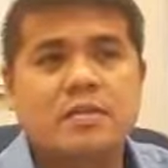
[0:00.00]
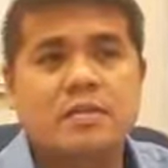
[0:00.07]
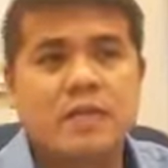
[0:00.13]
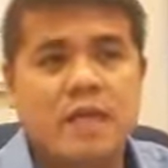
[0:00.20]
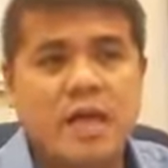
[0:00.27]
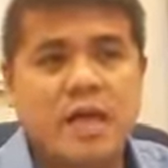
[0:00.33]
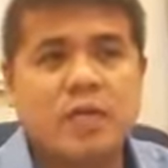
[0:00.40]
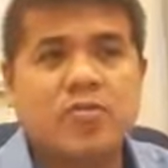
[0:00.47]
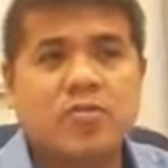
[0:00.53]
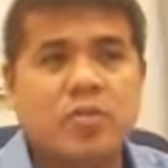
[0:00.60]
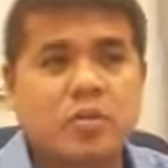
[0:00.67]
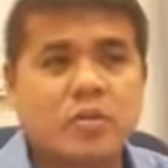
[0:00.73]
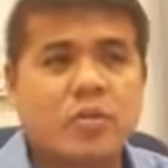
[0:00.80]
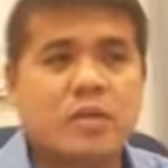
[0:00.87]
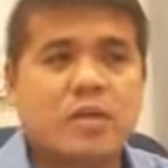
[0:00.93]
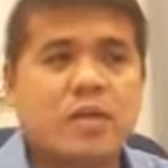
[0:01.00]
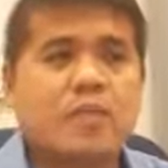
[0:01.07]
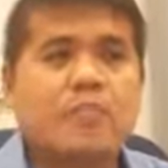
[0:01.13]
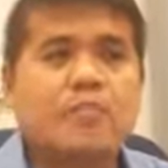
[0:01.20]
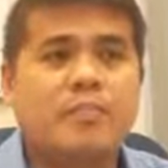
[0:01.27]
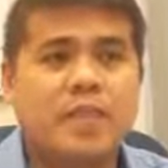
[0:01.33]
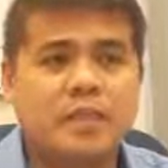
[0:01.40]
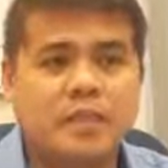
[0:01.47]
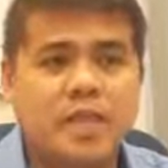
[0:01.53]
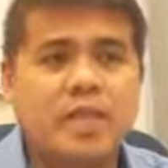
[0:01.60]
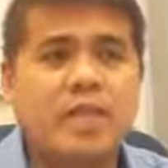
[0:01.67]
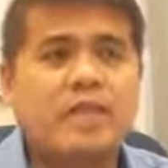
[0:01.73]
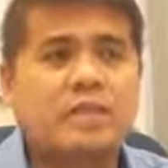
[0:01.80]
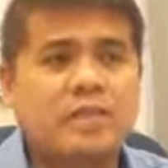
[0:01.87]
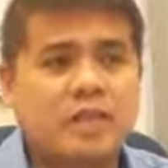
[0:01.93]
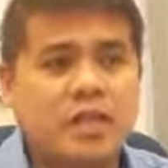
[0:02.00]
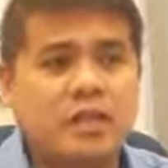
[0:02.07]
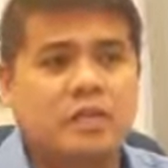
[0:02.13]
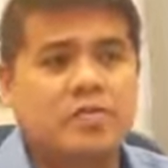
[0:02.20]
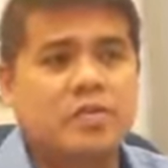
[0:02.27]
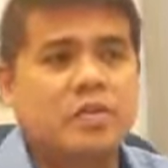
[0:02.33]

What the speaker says: the life world present itself